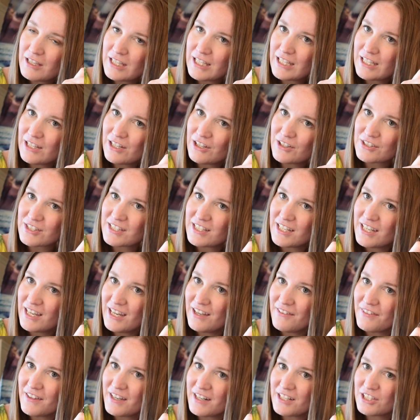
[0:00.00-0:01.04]
Oh, see,
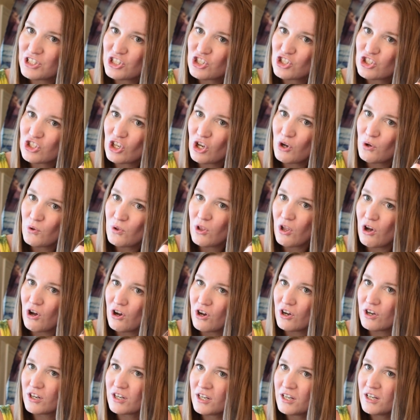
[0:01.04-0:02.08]
and then it's so
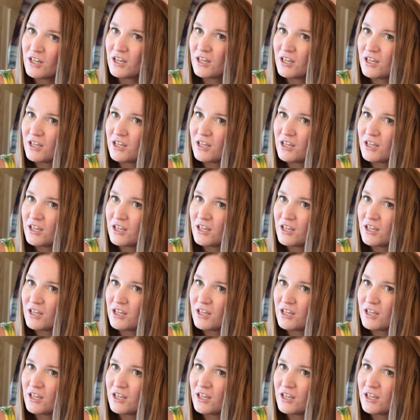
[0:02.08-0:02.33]
long.